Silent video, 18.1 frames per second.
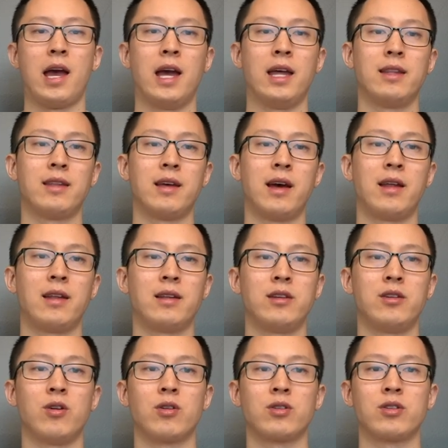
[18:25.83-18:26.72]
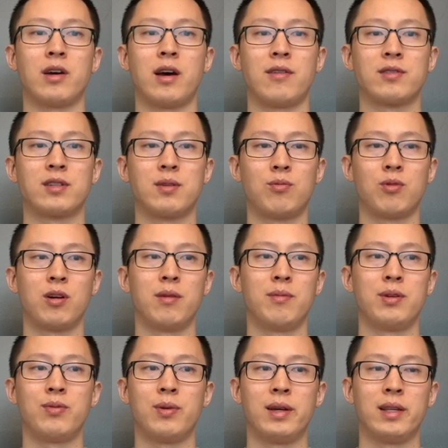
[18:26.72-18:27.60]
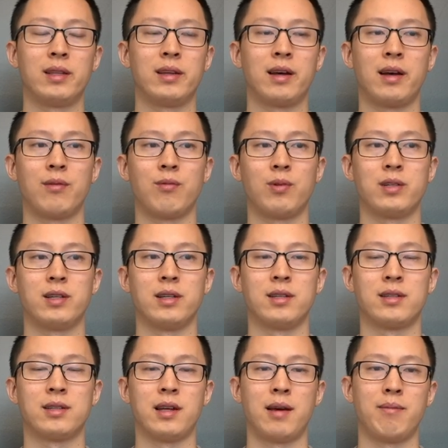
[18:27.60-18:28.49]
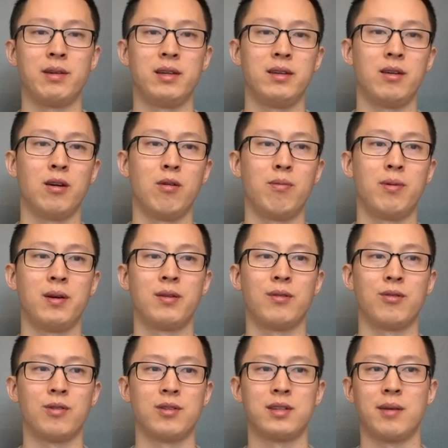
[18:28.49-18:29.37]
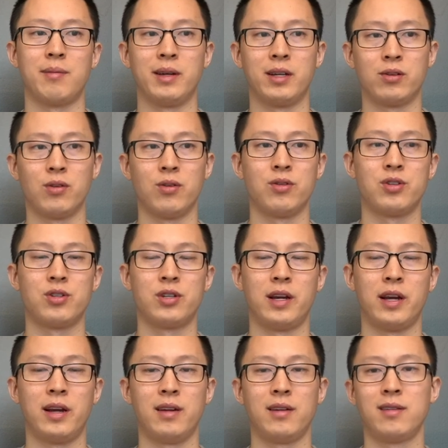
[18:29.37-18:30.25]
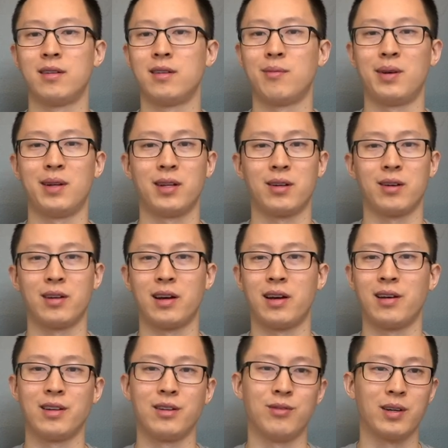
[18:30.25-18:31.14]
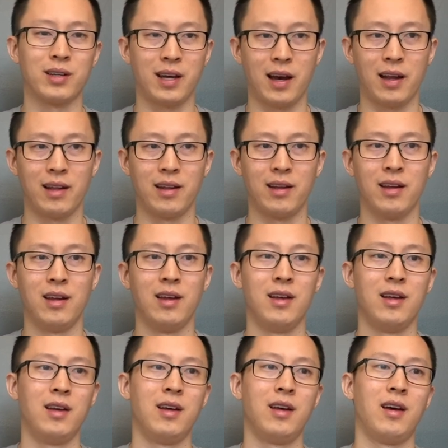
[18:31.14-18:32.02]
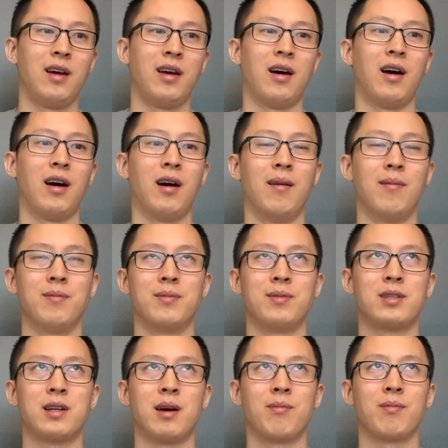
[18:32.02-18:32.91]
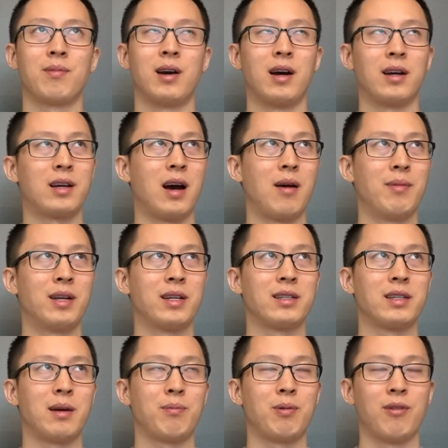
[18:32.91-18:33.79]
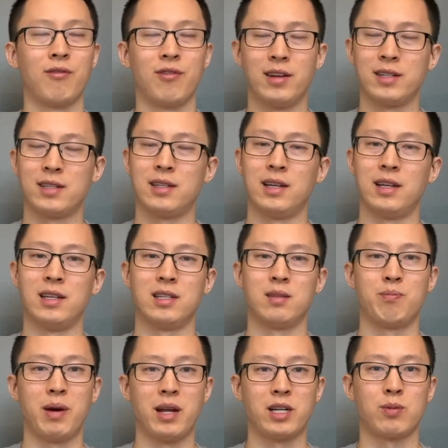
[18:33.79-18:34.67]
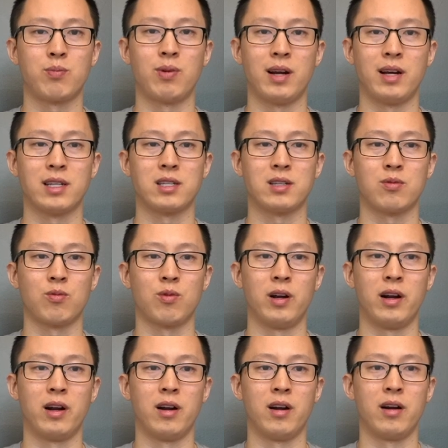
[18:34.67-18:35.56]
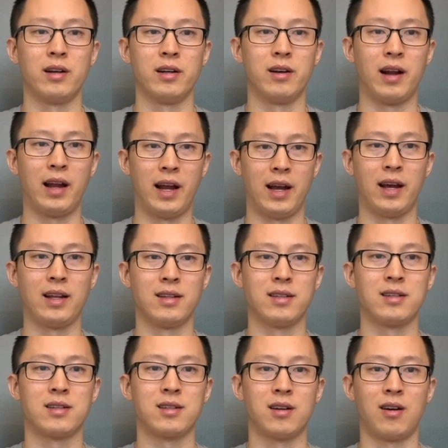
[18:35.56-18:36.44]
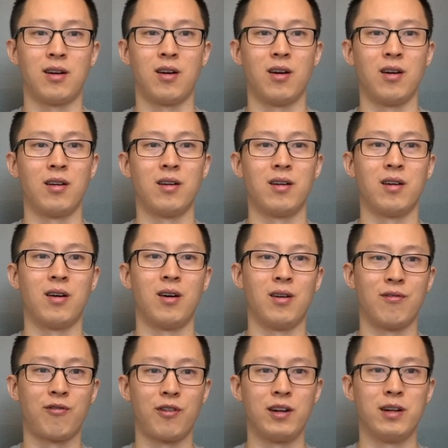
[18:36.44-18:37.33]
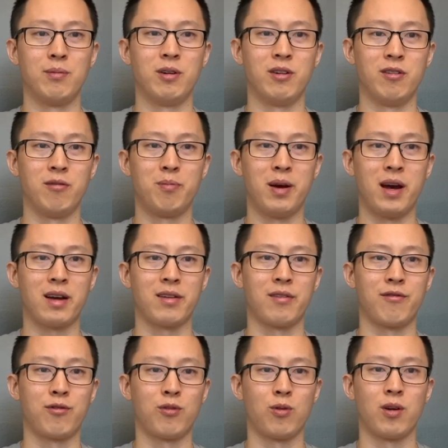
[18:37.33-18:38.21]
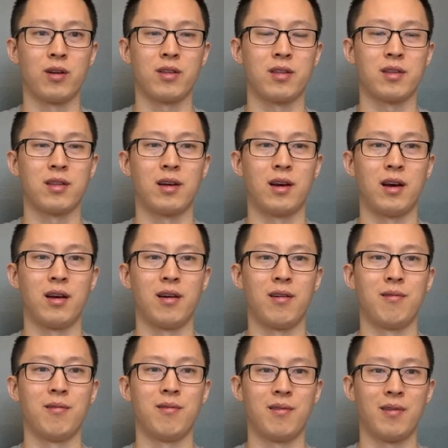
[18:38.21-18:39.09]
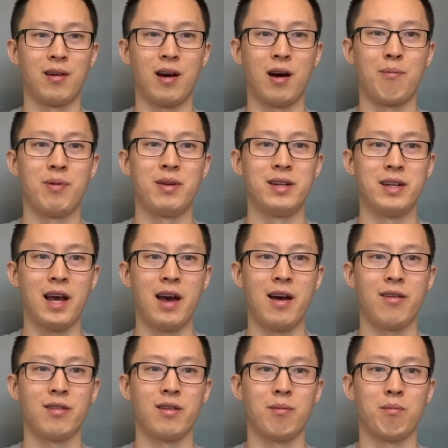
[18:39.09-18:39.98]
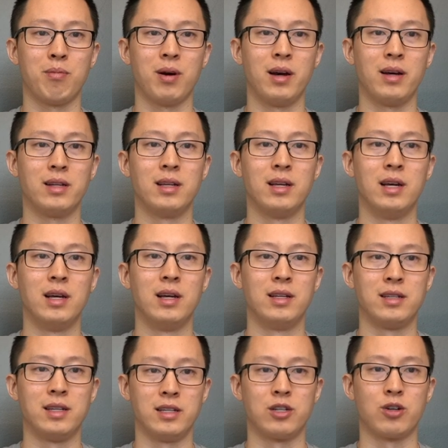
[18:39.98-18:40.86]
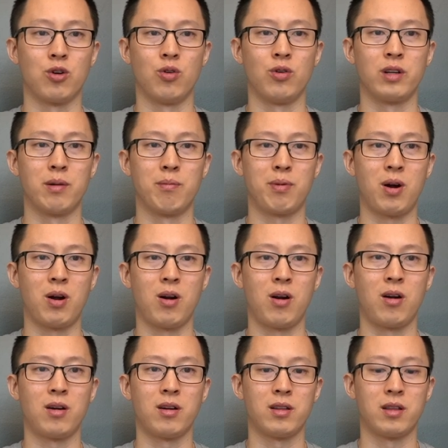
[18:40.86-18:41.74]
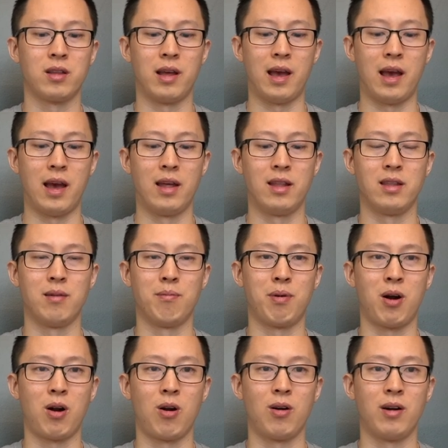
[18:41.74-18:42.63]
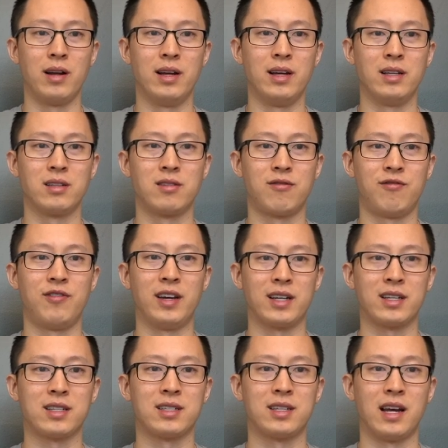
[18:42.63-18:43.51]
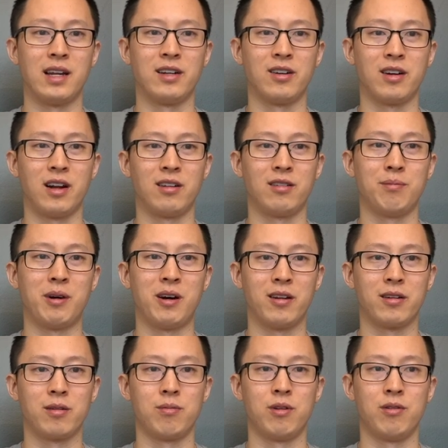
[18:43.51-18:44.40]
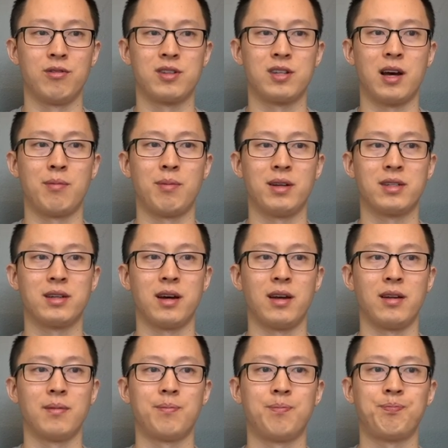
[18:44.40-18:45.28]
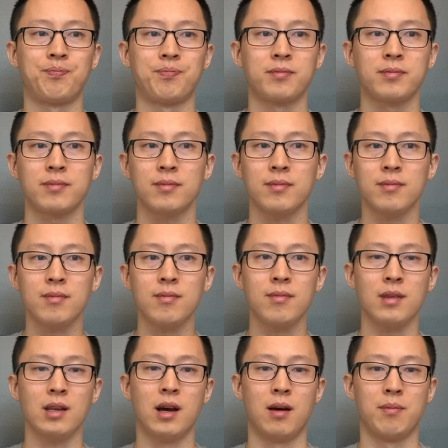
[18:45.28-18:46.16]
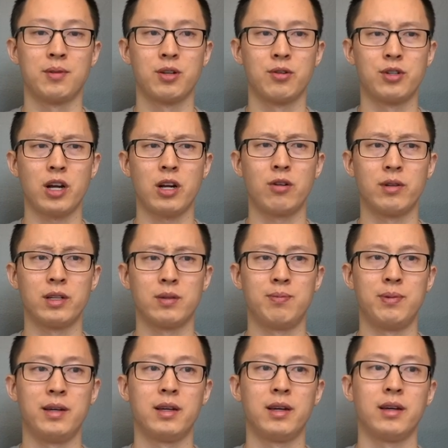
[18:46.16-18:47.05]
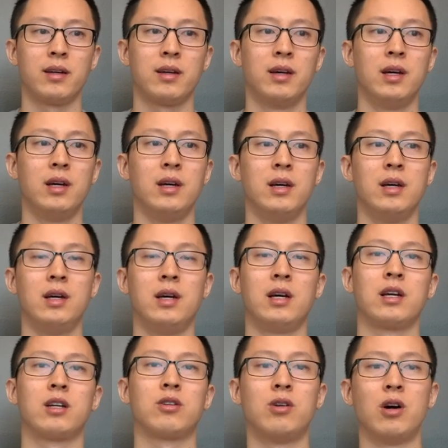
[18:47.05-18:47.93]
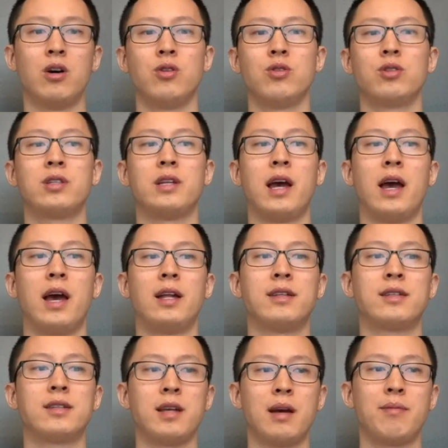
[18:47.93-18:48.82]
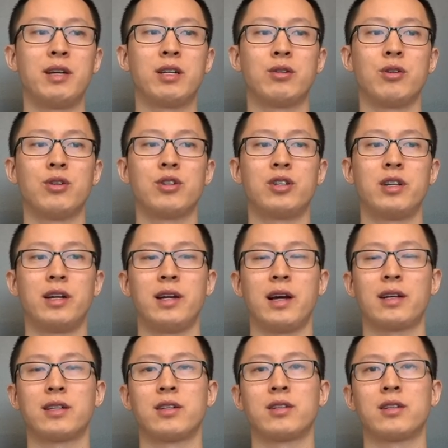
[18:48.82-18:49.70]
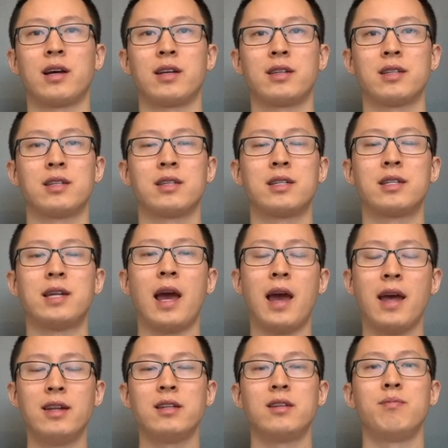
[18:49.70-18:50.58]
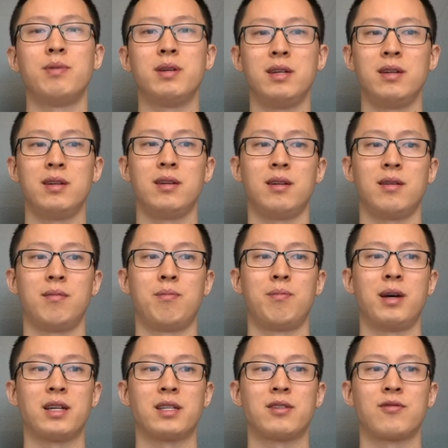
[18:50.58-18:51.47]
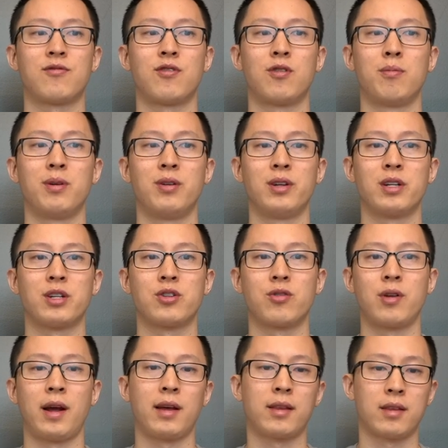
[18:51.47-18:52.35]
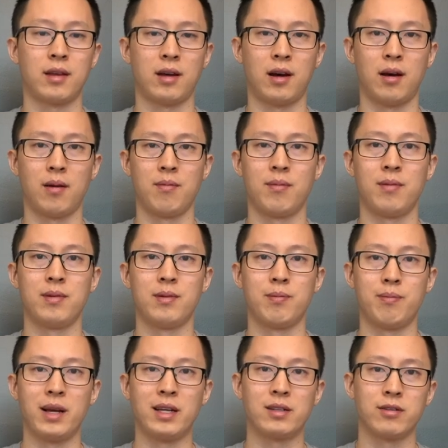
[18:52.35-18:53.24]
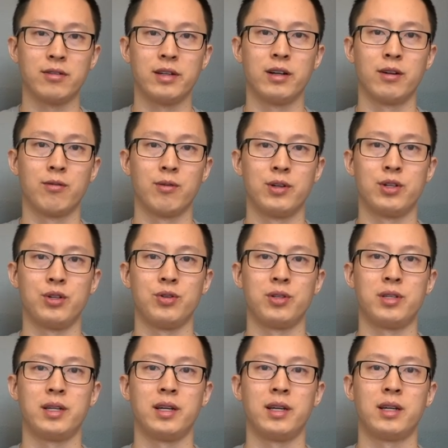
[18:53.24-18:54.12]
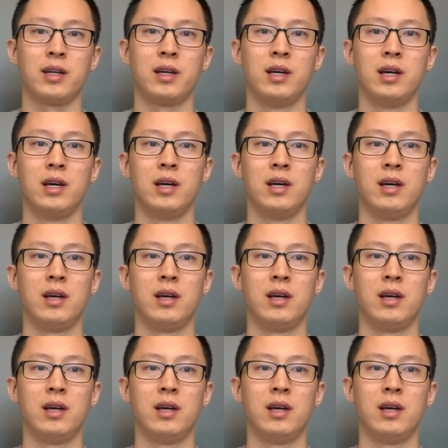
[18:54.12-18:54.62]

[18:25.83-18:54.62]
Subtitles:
And then you also have somewhere in between that, which is semi-open or semi-closed chain, depending on how you look at it. A common example of this is bench press, where your hands are free to move back and forth, up and down, but since you're holding a bar, and the bar is fixed and you're not allowed to move side by side. So generally speaking, closed and semi-closed chain exercises tend to be best for building strength. Basically, you're reducing